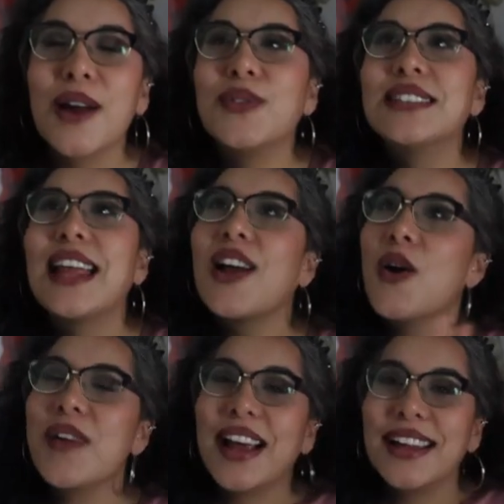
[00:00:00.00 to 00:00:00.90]
I was like,
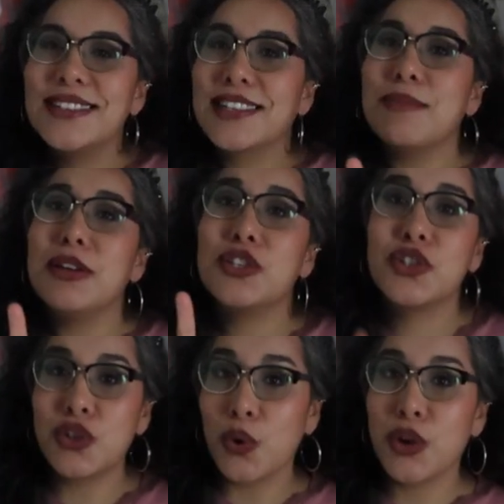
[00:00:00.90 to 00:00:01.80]
oh my god, this is gonna be
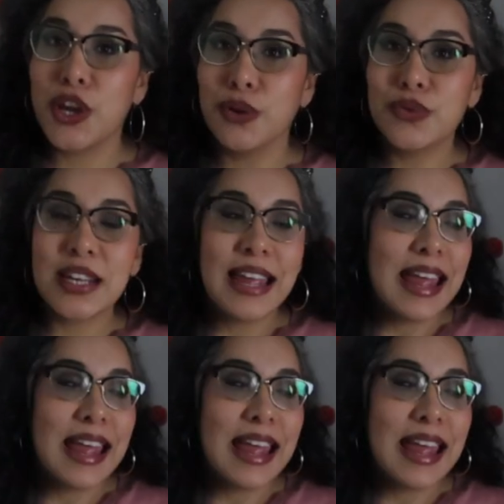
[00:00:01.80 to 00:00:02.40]
so cute.